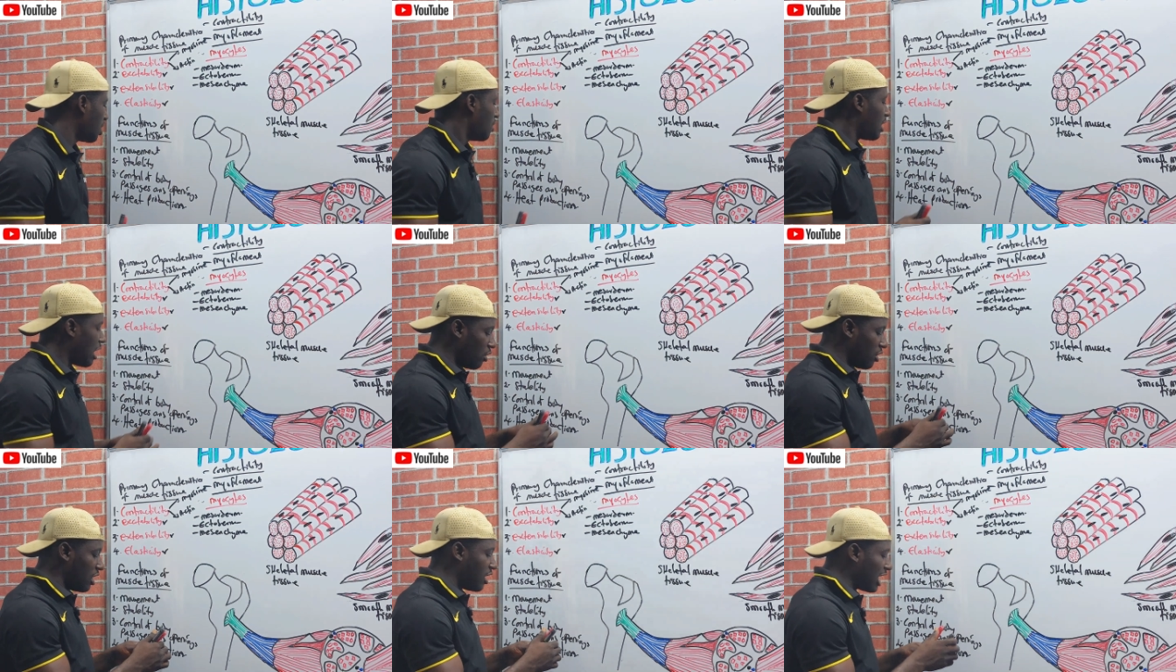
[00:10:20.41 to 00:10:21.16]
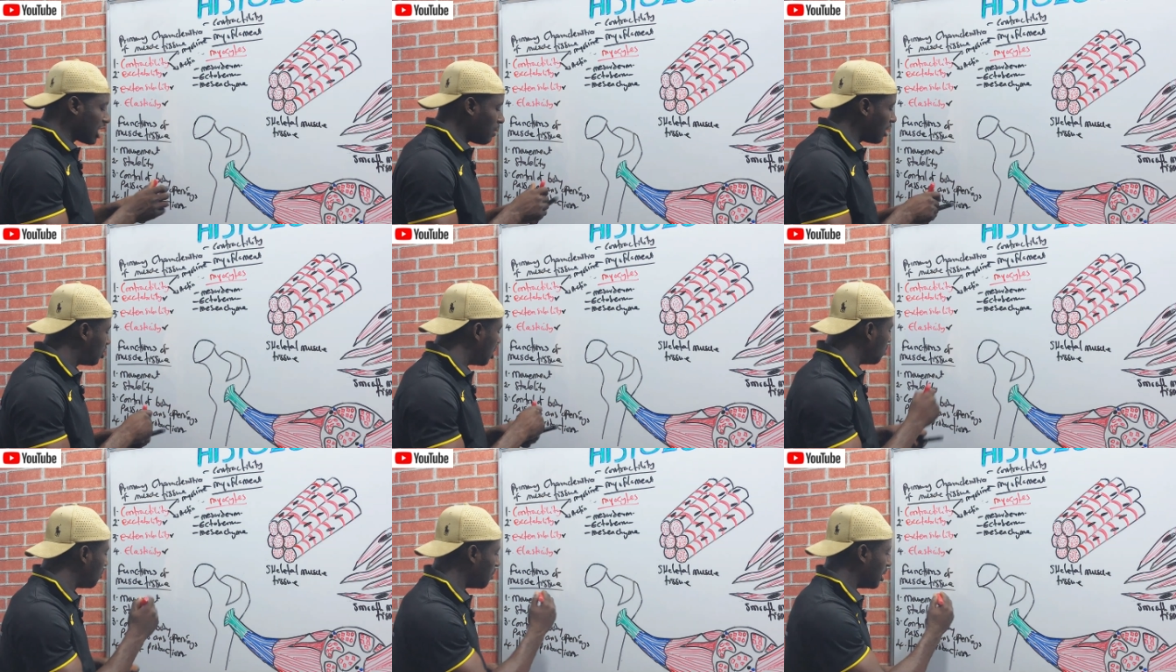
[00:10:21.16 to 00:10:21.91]
Now, in respect to the
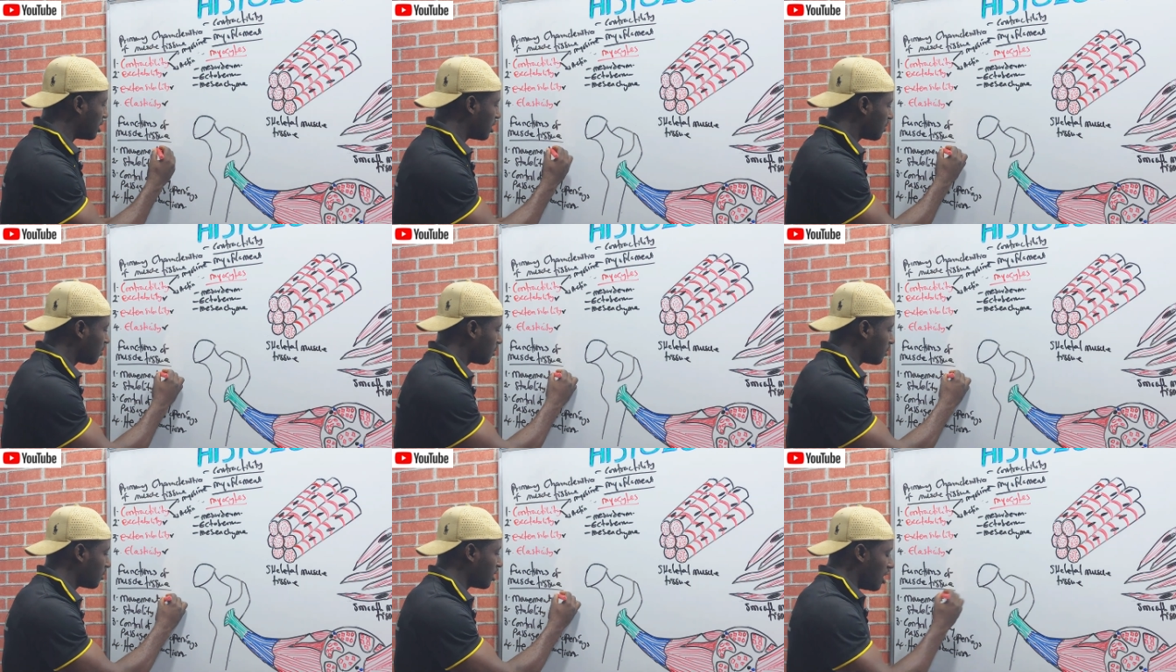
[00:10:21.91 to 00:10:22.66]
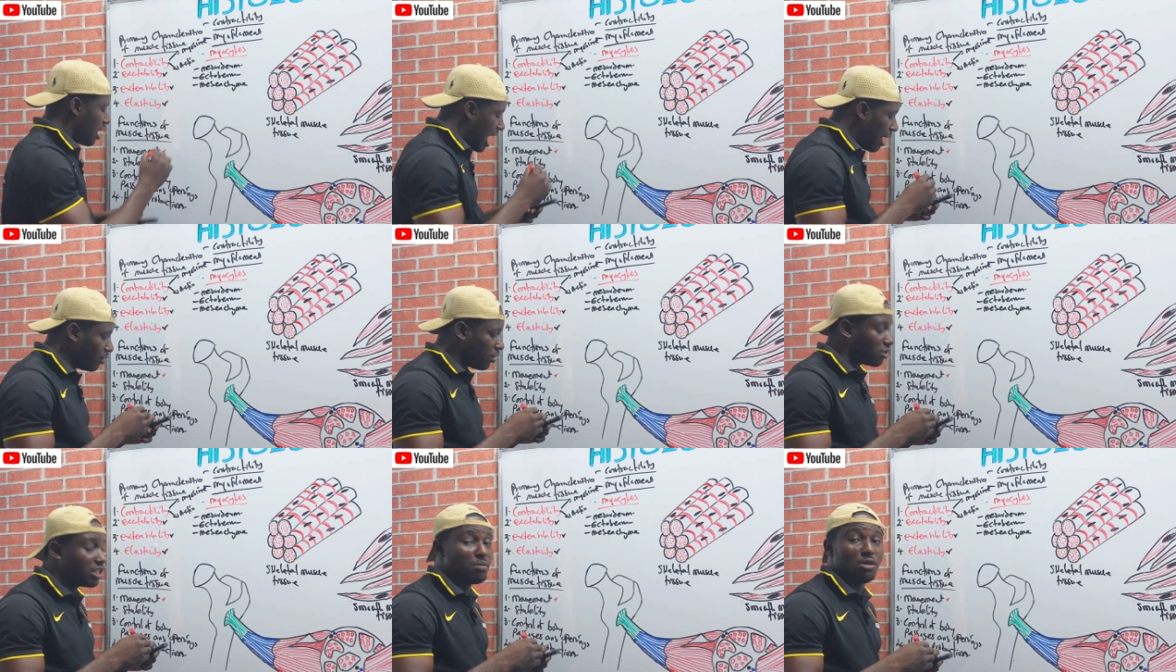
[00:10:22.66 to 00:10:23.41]
movement, how
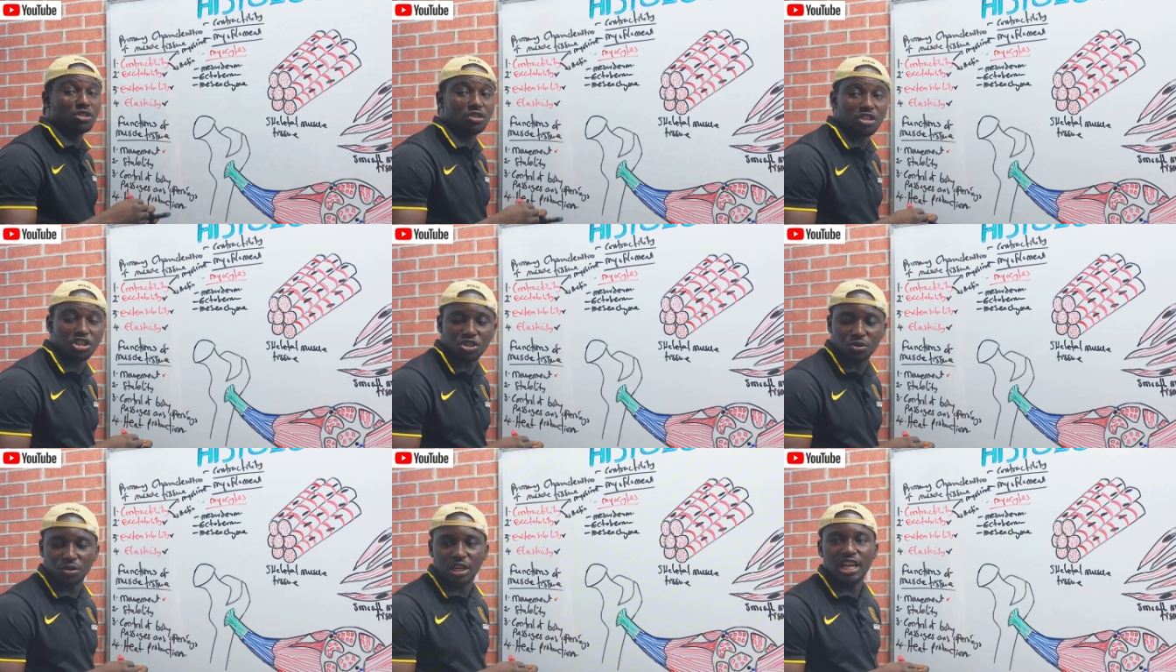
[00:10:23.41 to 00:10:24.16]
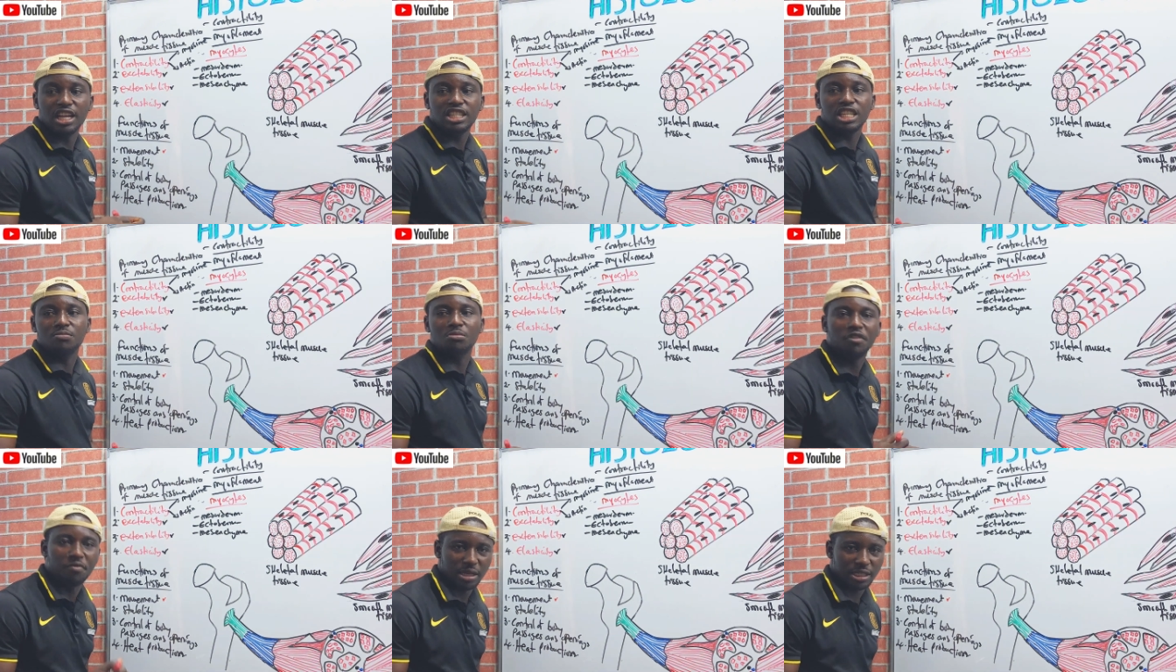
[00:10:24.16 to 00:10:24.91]
does the muscle tissue aid in
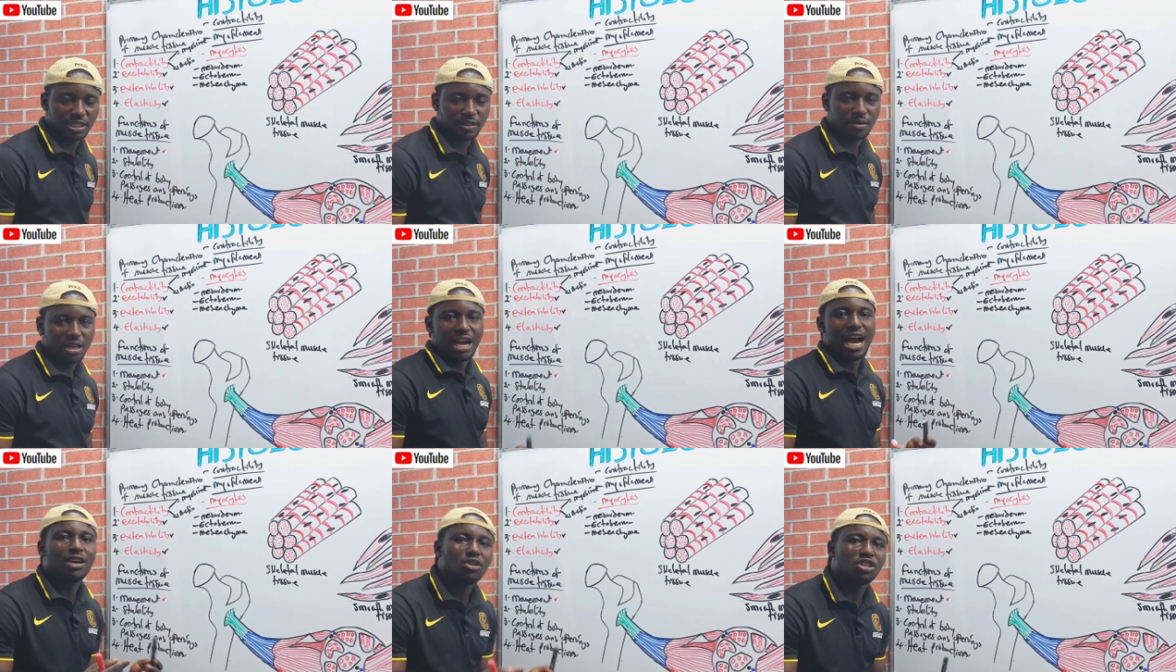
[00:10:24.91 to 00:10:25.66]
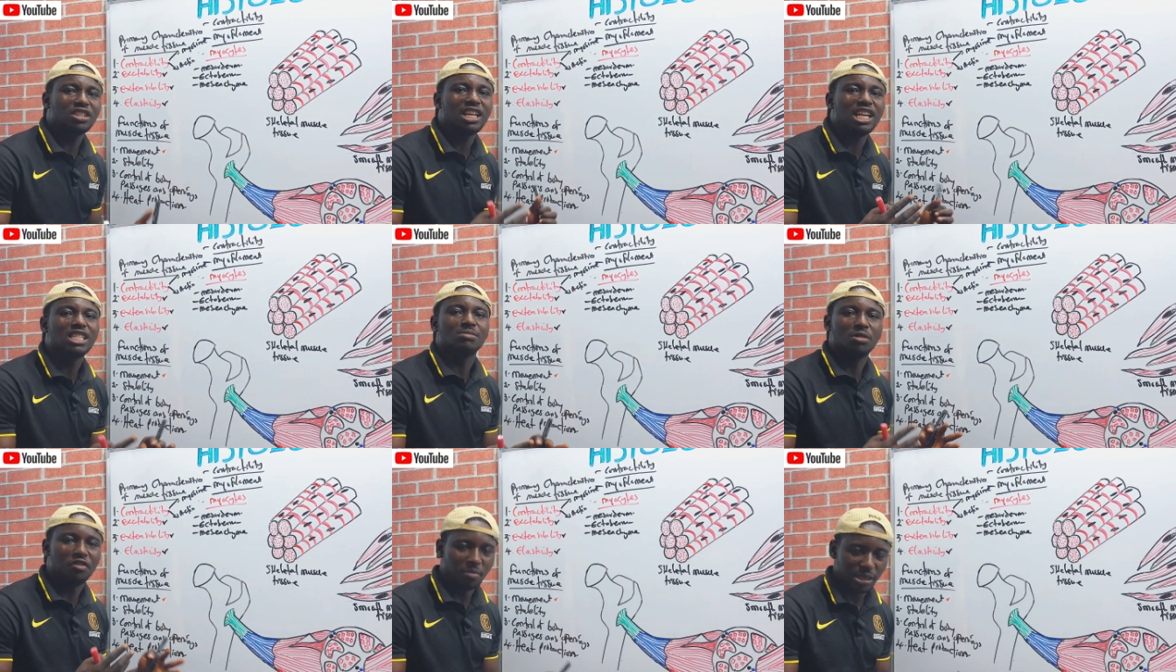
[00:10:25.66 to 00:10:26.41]
movement? How does it aid in
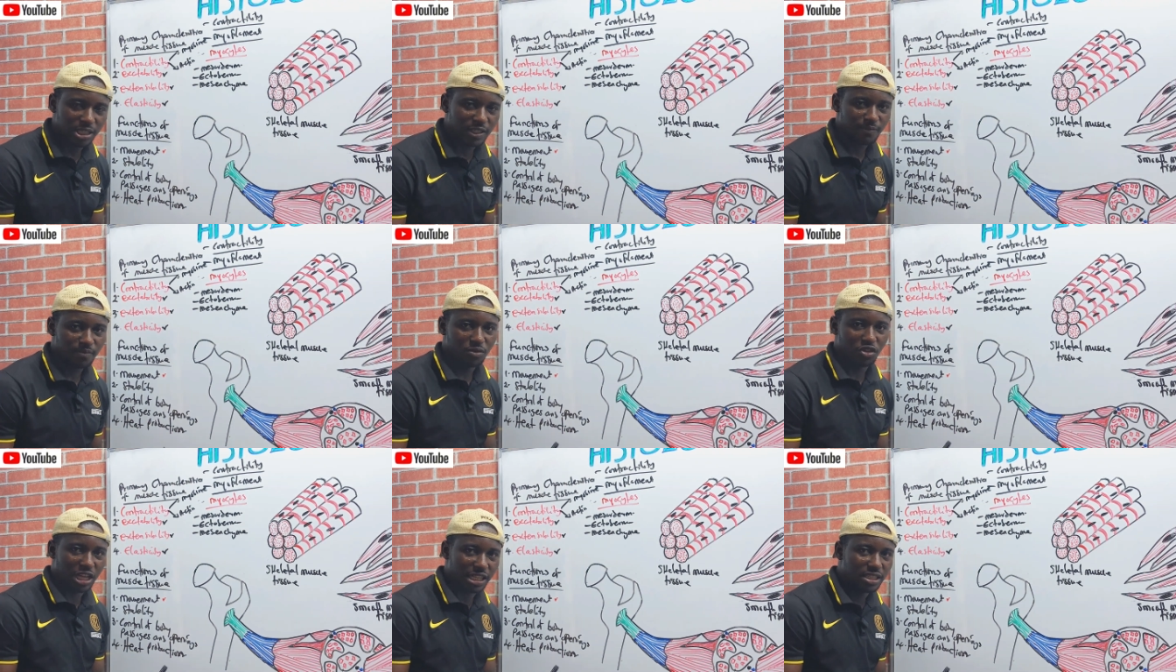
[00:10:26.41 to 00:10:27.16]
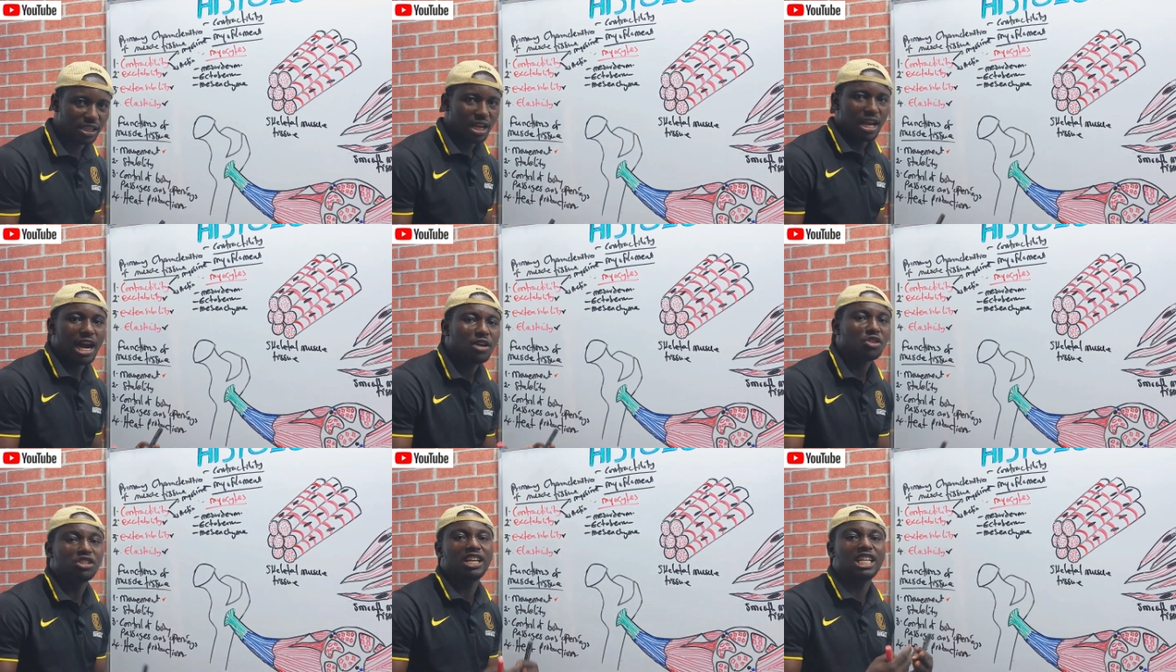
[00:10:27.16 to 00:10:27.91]
movement? You get? How
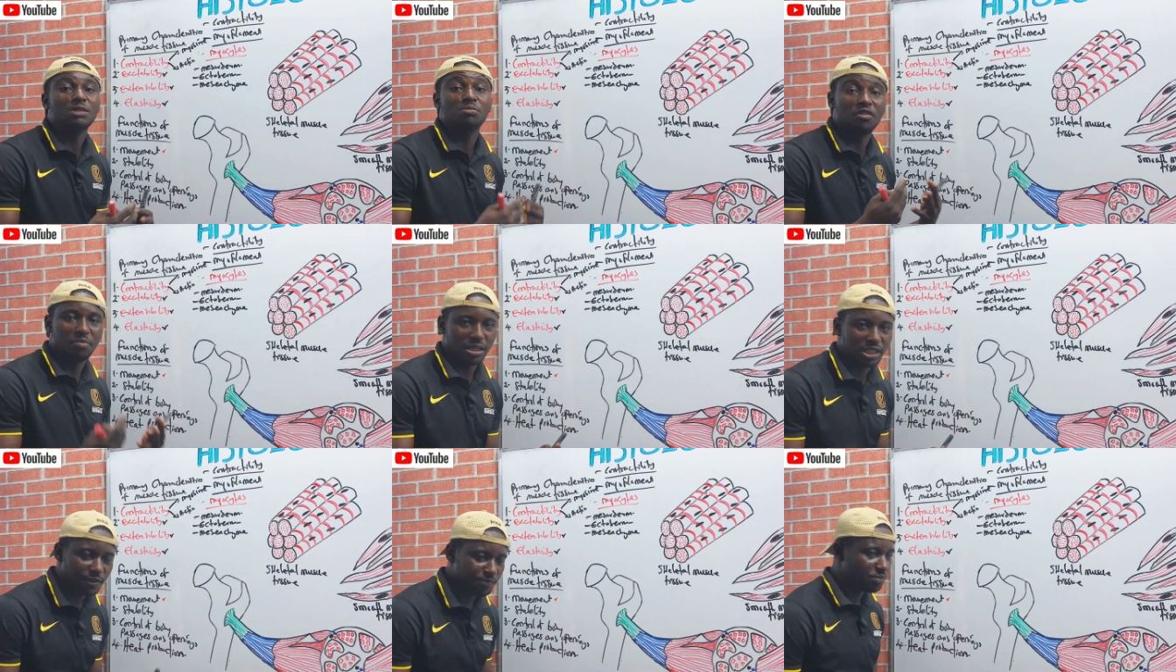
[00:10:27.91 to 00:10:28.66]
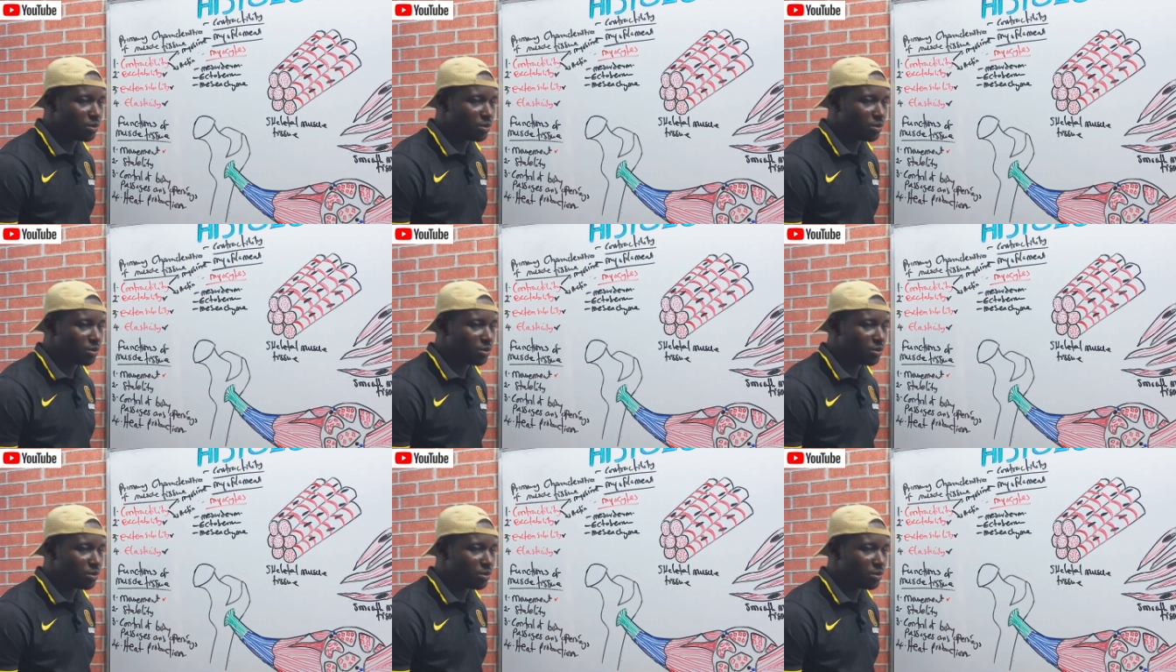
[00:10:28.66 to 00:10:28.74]
does it aid in movement?